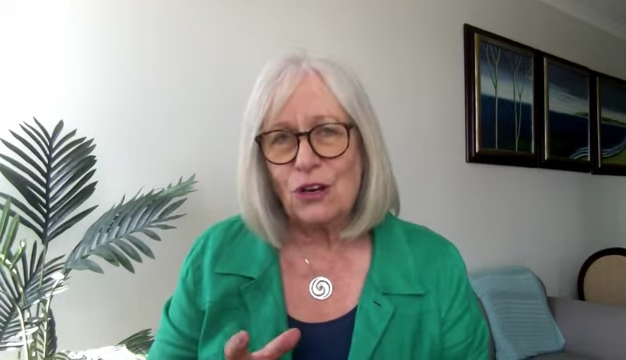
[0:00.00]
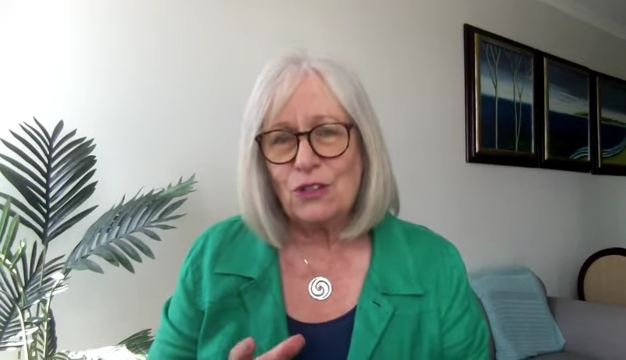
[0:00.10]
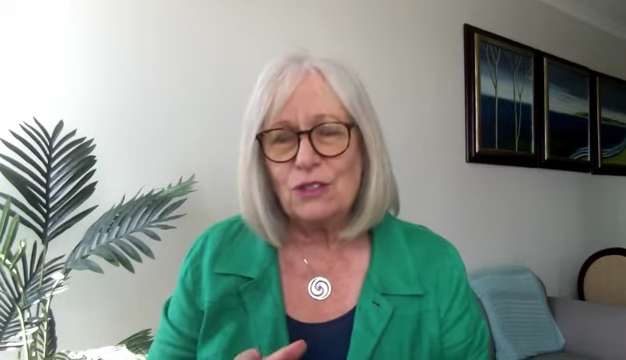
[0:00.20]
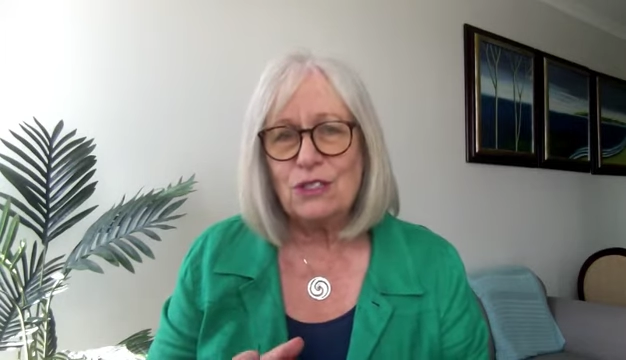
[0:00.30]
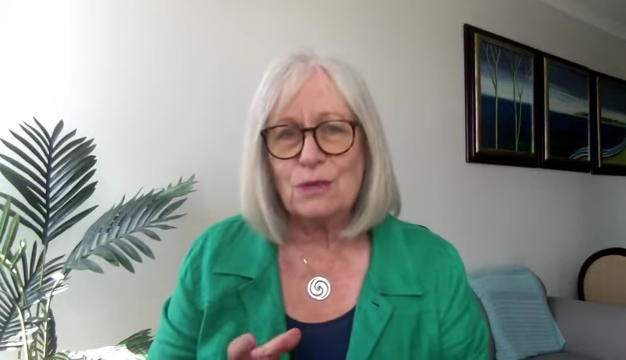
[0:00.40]

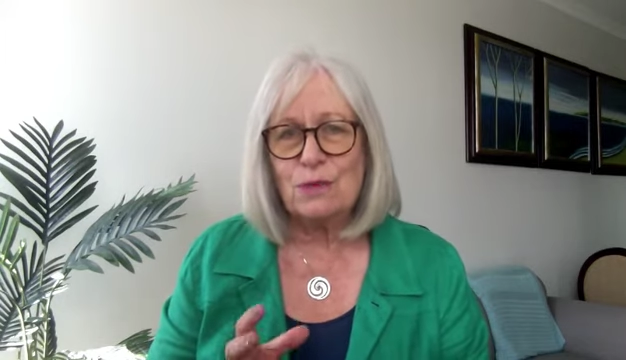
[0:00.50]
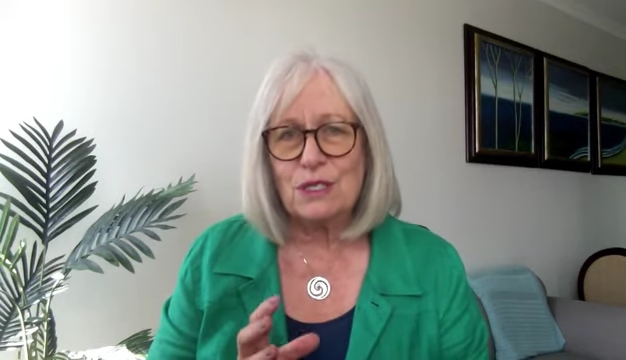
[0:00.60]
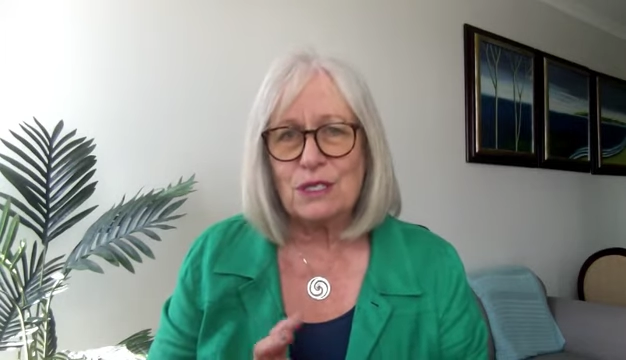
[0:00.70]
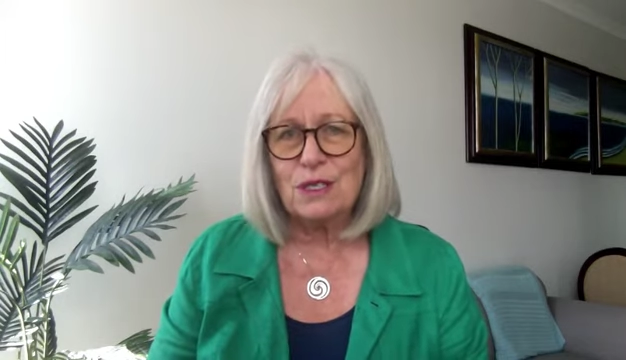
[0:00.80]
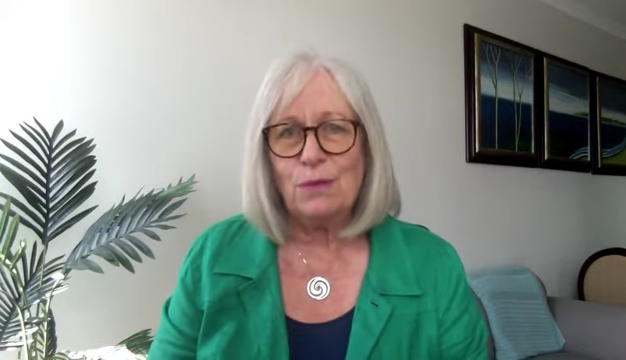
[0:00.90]
some
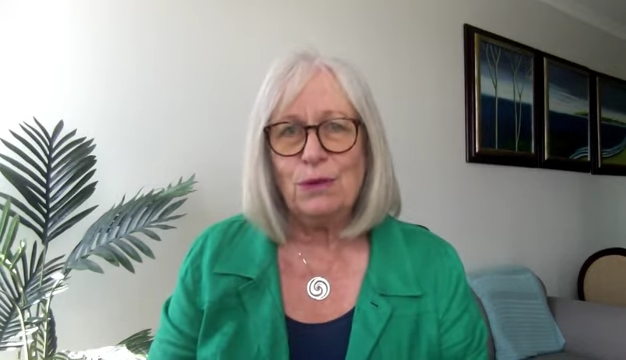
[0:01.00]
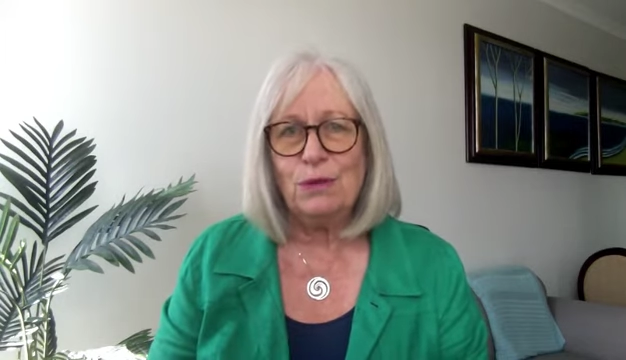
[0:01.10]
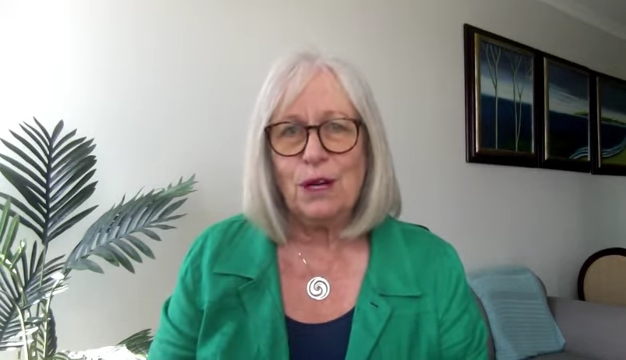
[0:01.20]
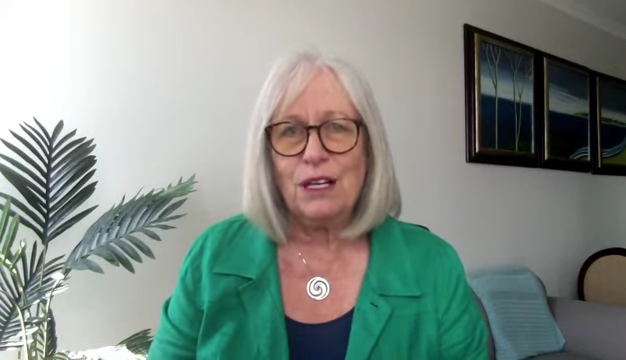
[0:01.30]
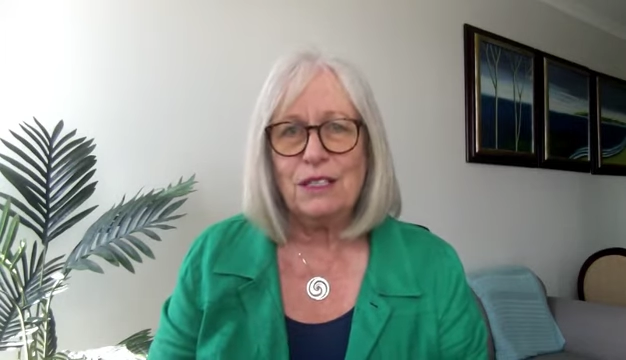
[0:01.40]
simple
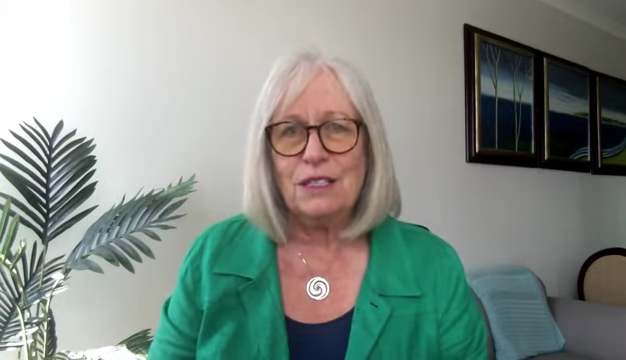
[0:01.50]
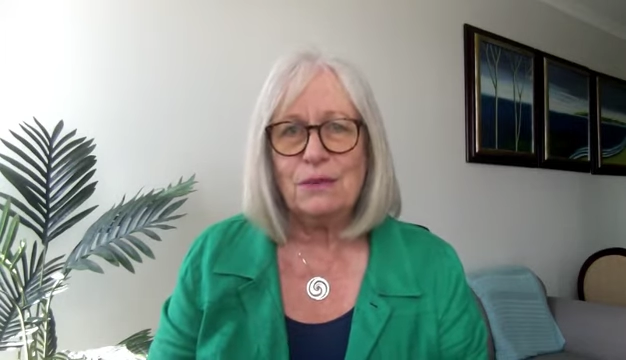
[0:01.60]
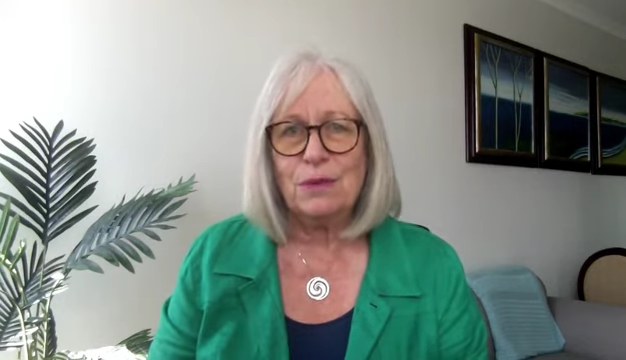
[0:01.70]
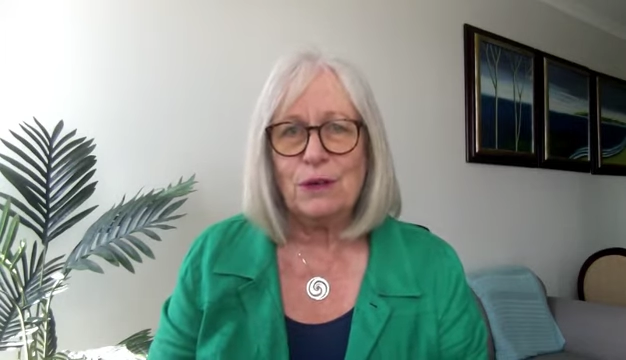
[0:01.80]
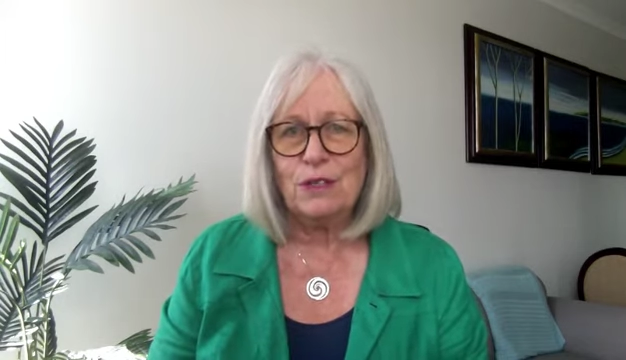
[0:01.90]
writing
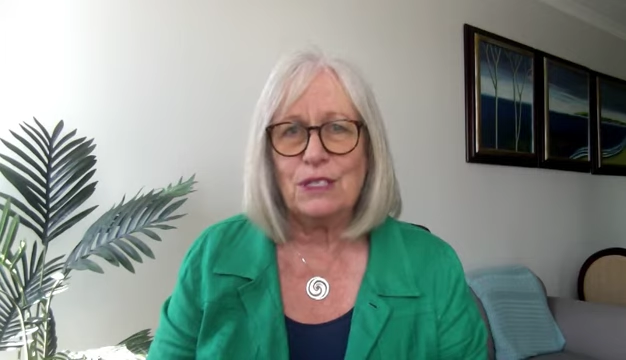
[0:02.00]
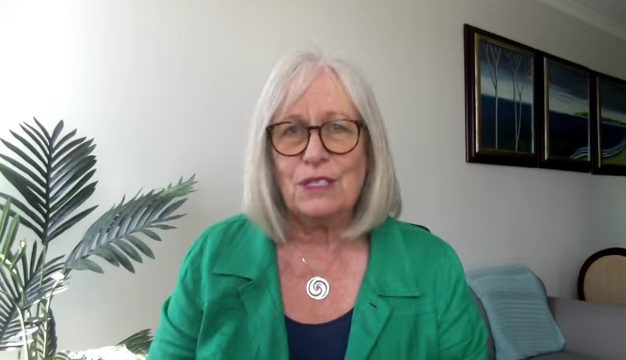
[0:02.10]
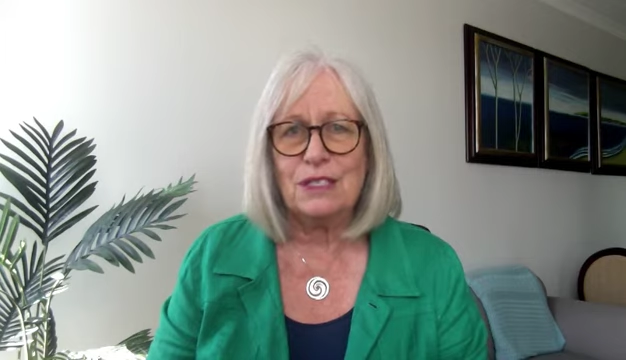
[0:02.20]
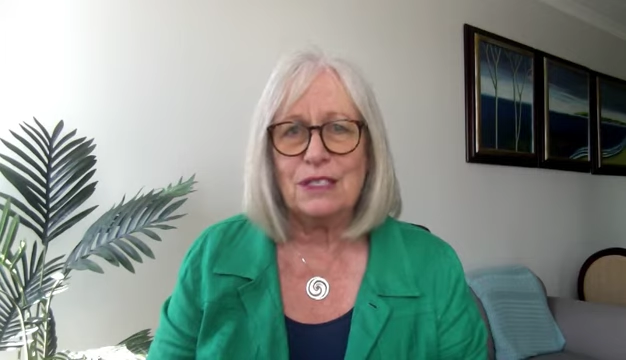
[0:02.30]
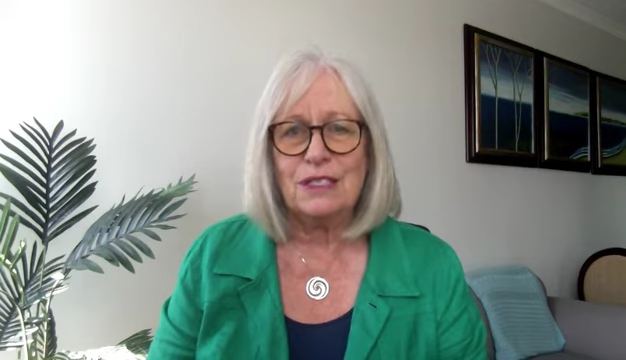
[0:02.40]

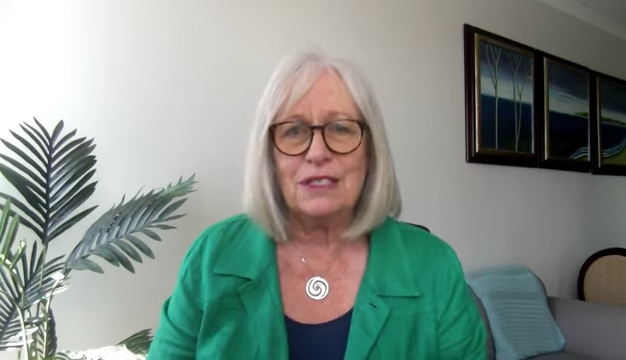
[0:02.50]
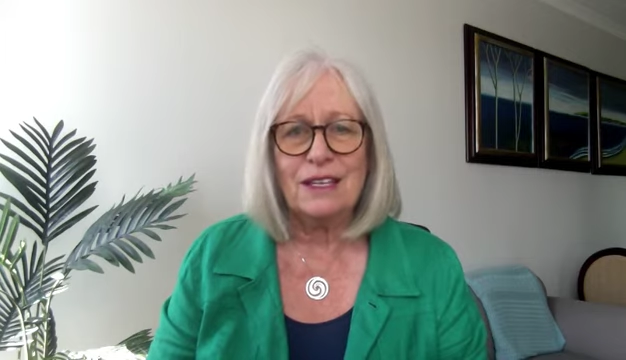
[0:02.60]
processes